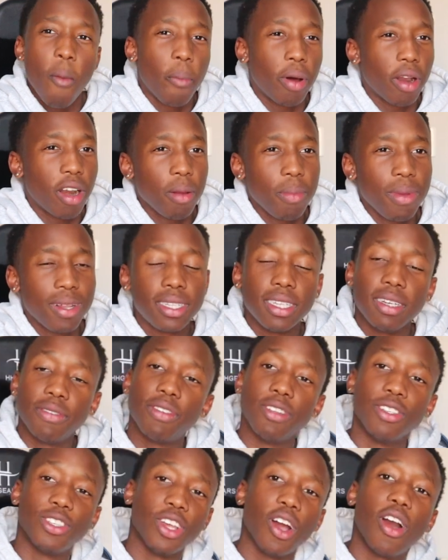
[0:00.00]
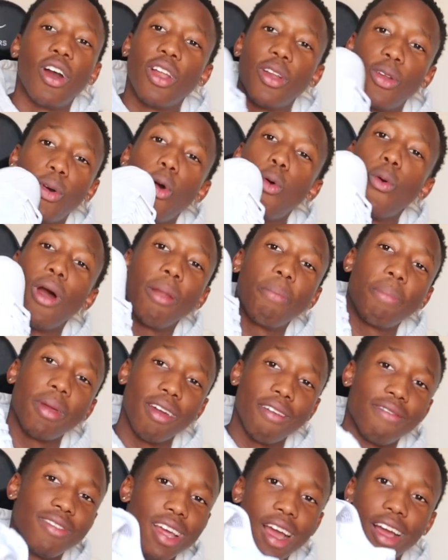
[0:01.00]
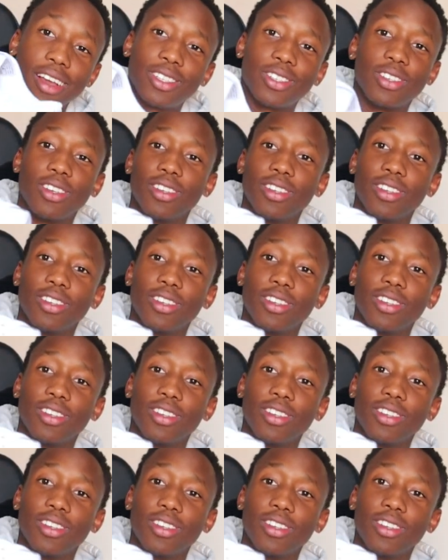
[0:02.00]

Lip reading: But I want to be different, so I got an all white pair of Dunks